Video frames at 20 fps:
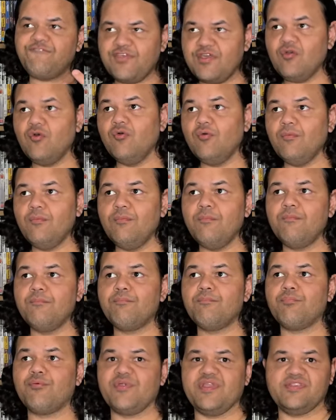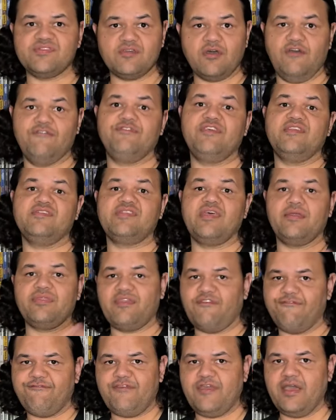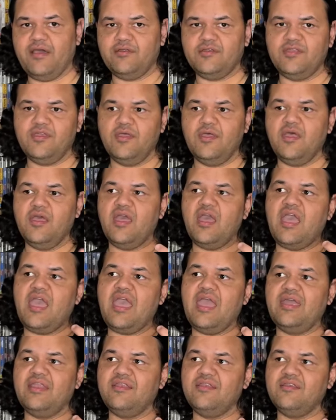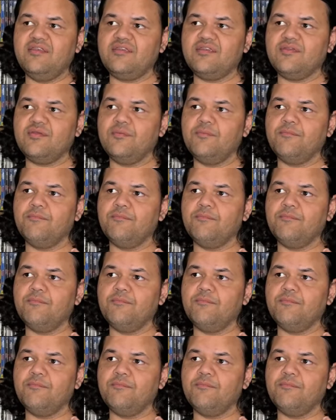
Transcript: film prints of this that they've found and